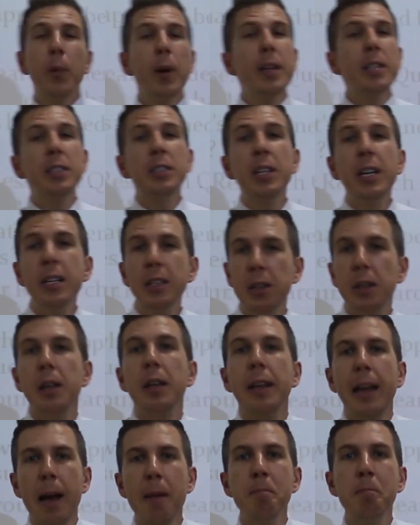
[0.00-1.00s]

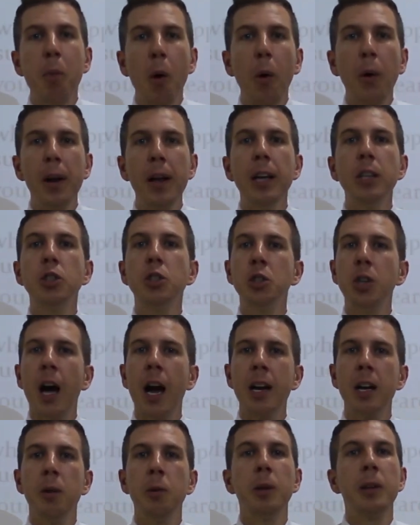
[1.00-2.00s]
recent
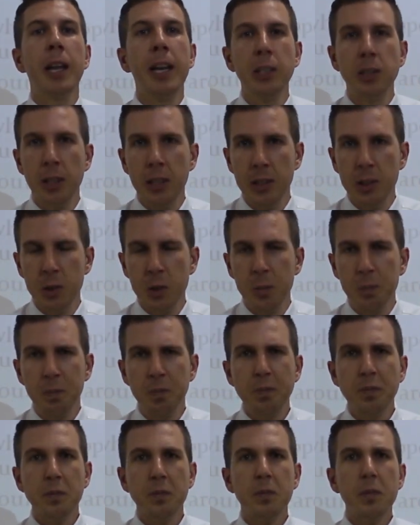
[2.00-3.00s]
Cambodia-China relations.
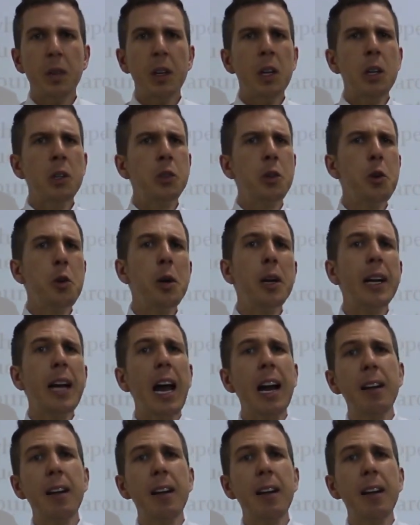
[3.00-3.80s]
So you're going to